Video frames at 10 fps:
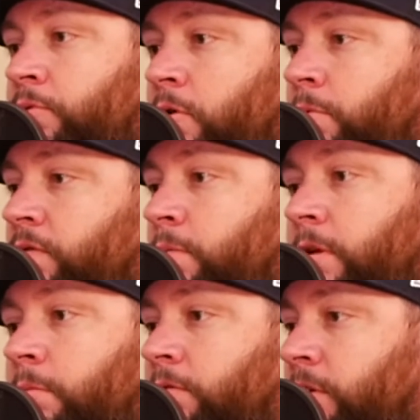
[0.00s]
appropriate for
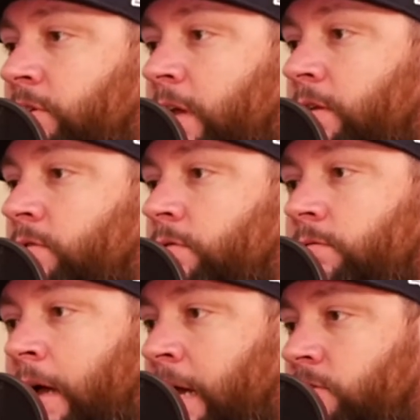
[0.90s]
me to be reaching out
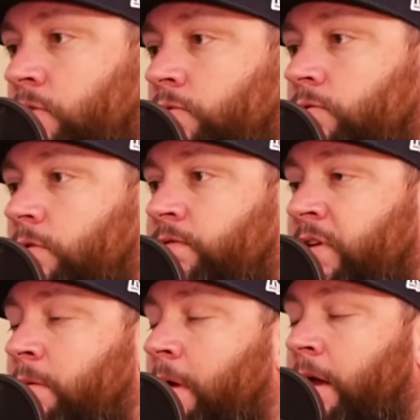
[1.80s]
to a high school
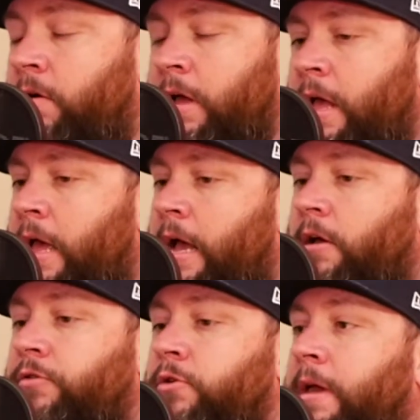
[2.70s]
female. Mm-hmm.
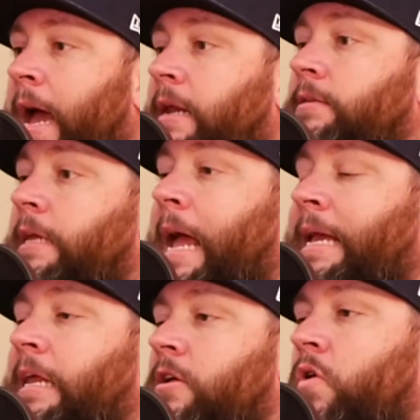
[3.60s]
Go through guidance.
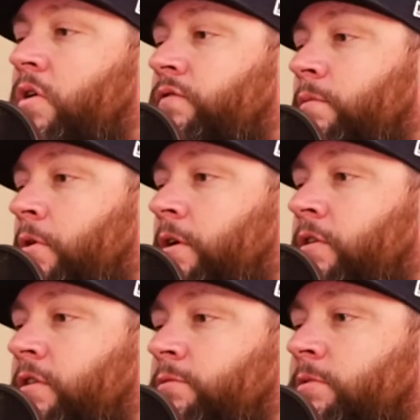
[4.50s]
I get a card from her
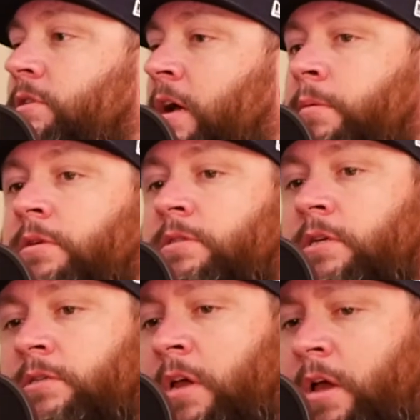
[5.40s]
at Christmas time that
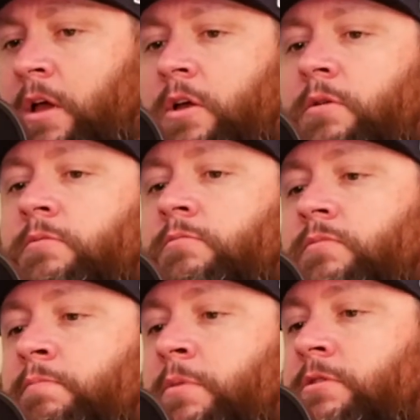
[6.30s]
says,
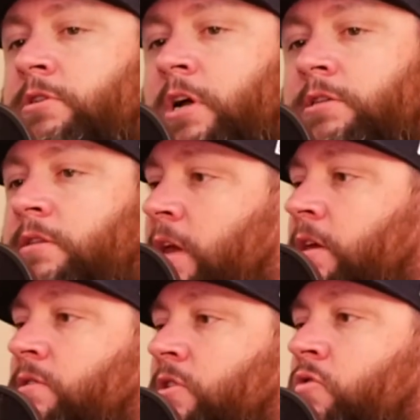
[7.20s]
"Mr. Johnson,
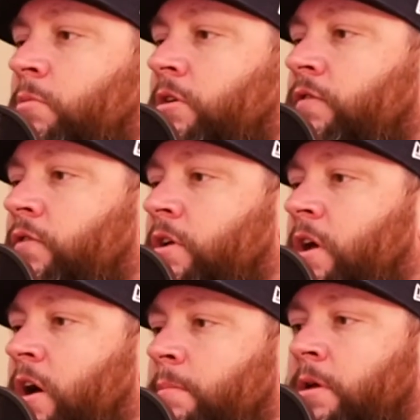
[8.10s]
thank you so much for
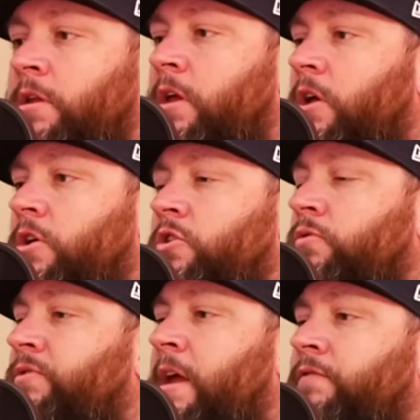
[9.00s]
coming.
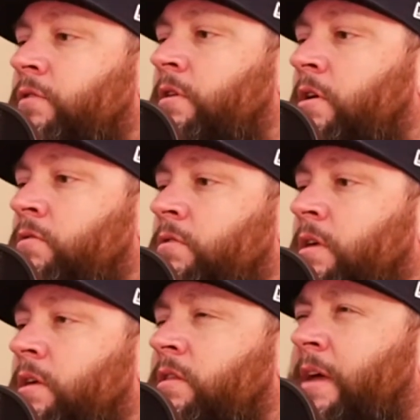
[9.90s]
You'll never know
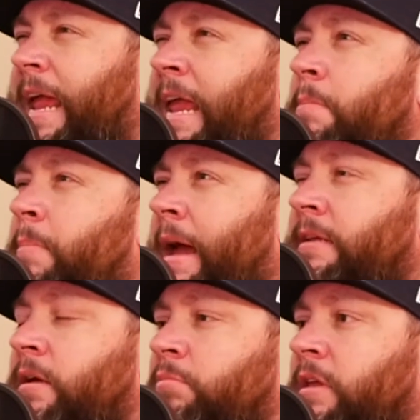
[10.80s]
the
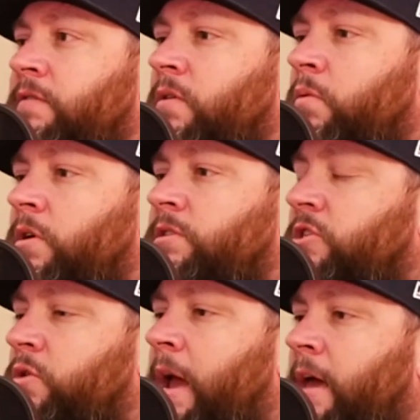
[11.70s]
impact," I believe it was,
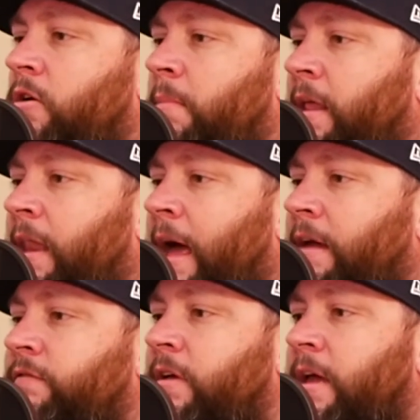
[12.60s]
"that you had on my
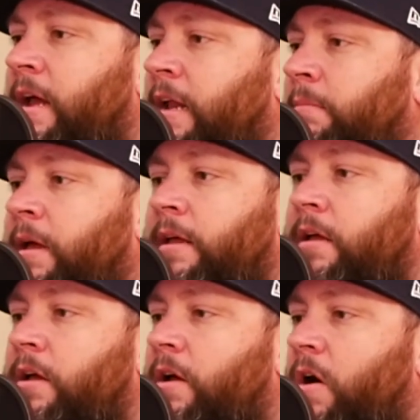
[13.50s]
life." And I'm like,
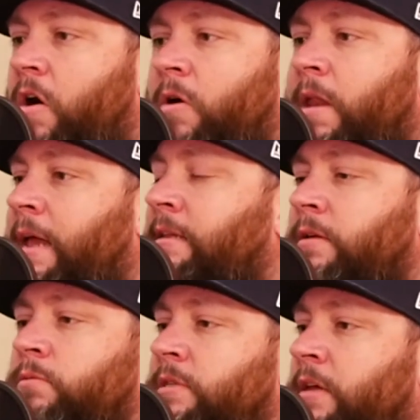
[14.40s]
all I
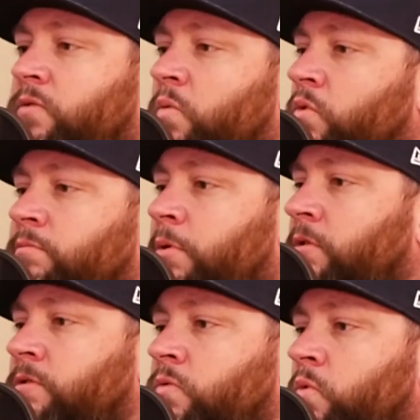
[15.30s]
did was ask one
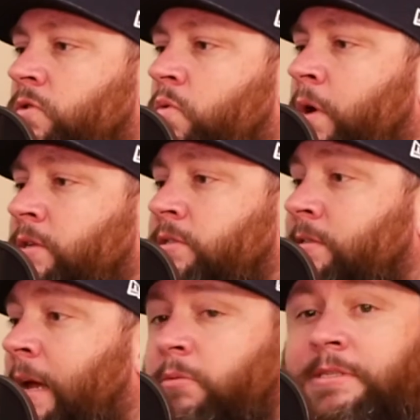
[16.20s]
person one
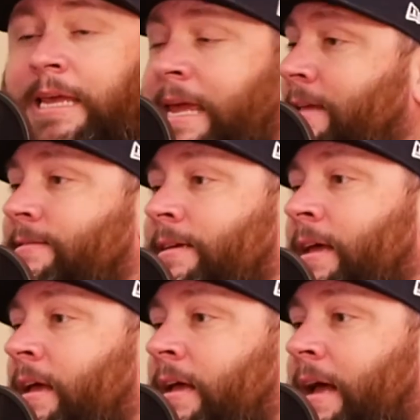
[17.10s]
question. That was it.
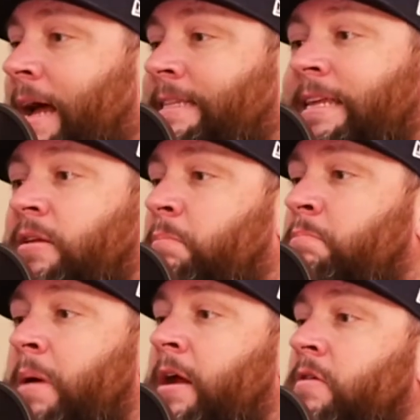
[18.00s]
I did the
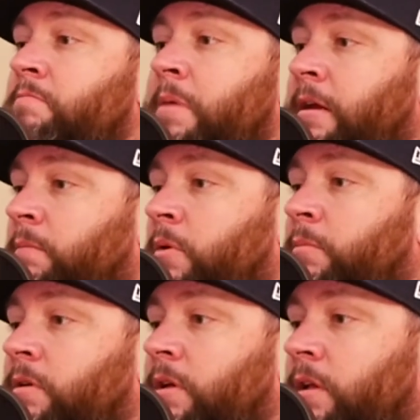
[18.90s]
bare
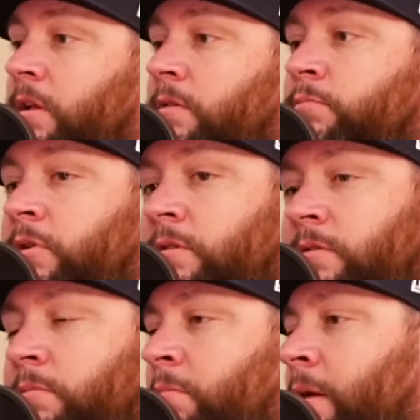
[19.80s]
minimum.
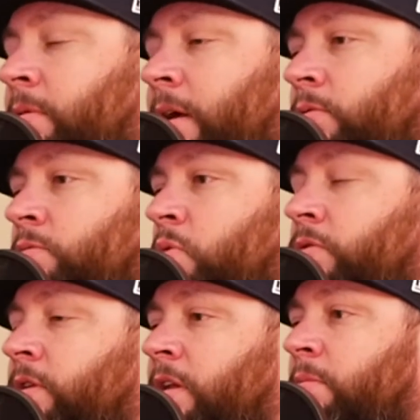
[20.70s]
But maybe that was
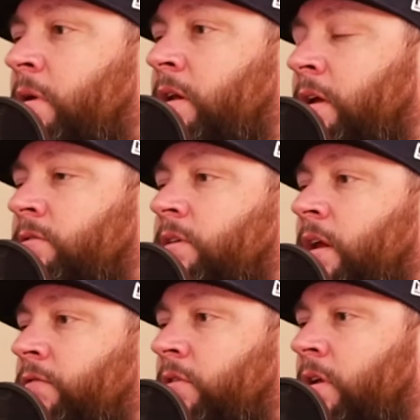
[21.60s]
more than anybody else had
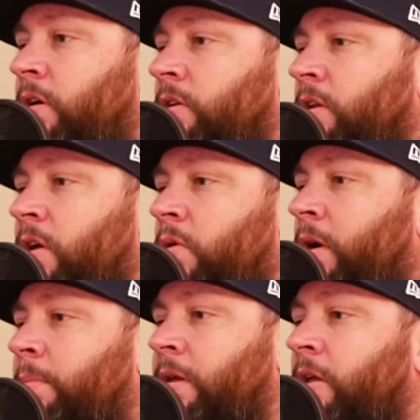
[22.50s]
ever done,
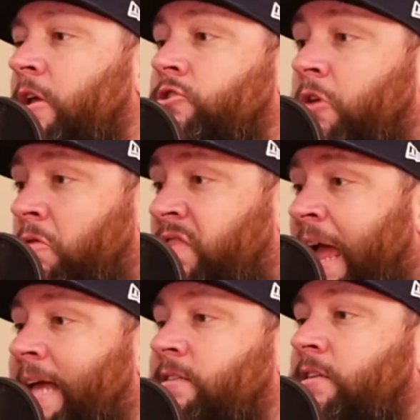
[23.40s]
I mean, so
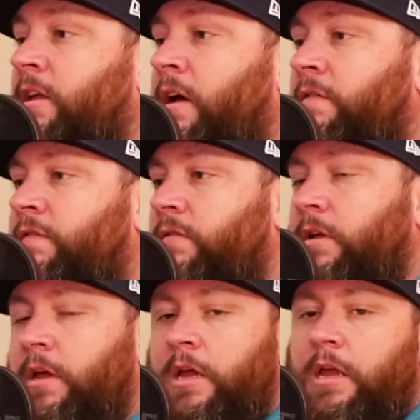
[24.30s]
that stuff,
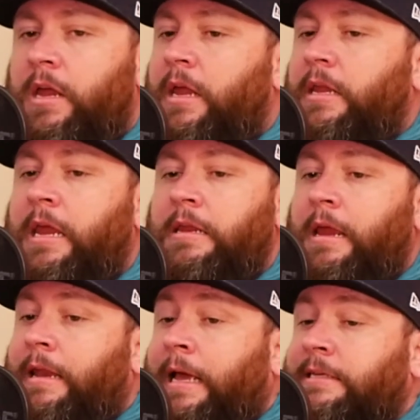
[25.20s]

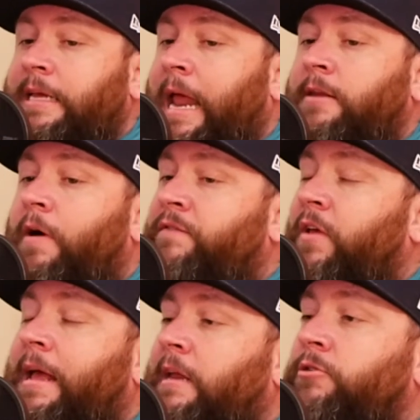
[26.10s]
like I said, I
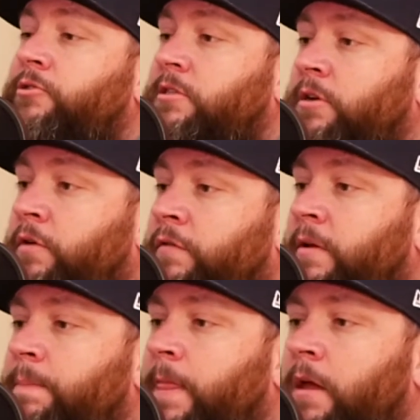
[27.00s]
feel like I don't deserve
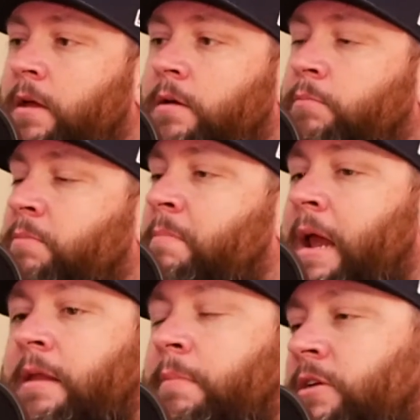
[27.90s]
it, but
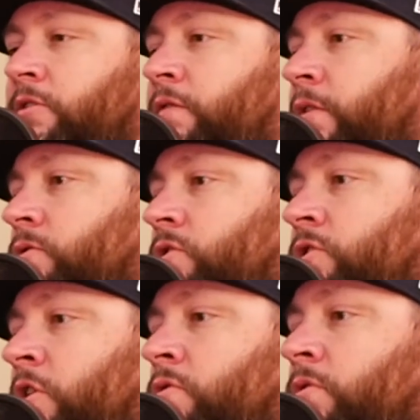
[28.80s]
man, it makes you feel so